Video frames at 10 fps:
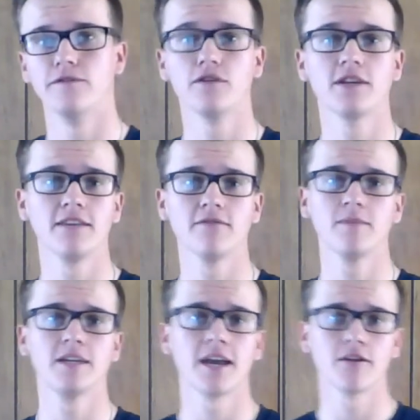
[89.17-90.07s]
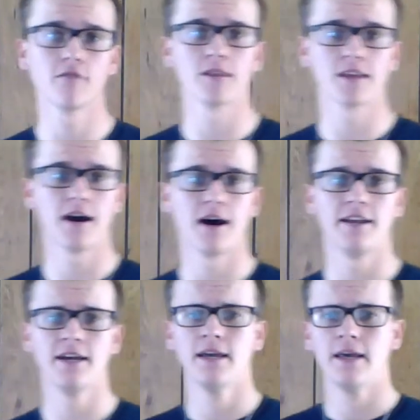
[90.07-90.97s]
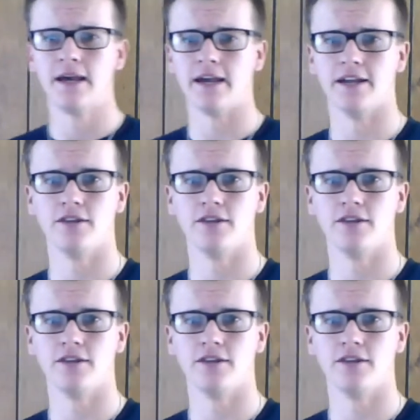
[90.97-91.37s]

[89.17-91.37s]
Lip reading: You can even be angry with God and